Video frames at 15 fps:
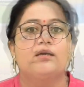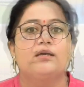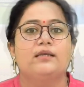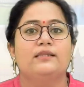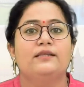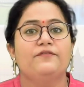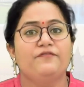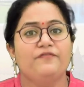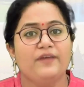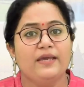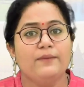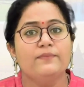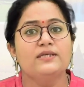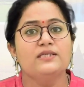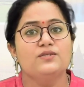The
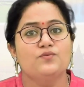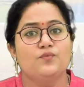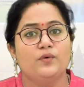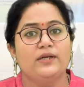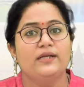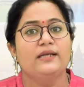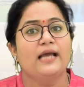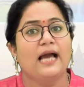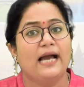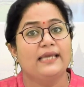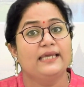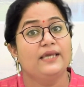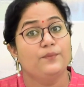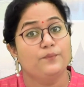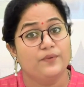famous wooden
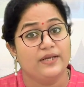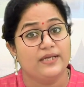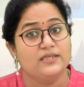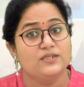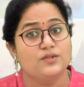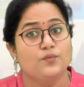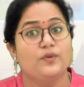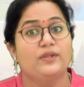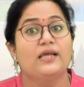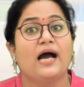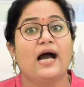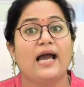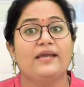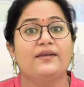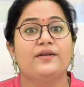hanging bridge with
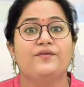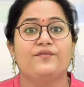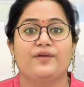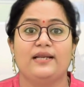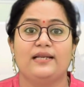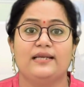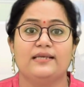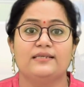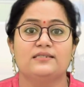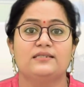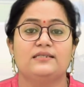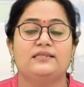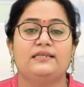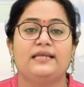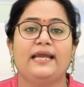iron railings
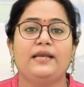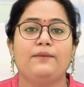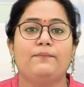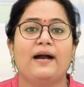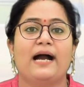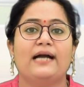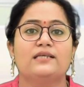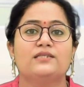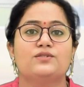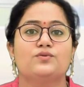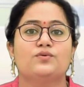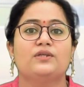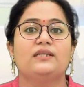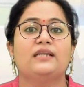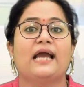date back
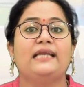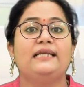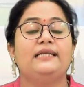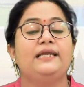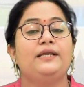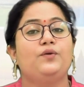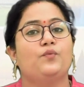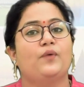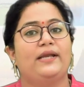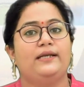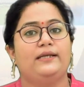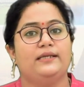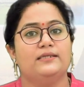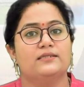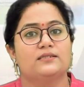to the
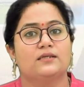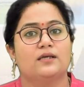1920s.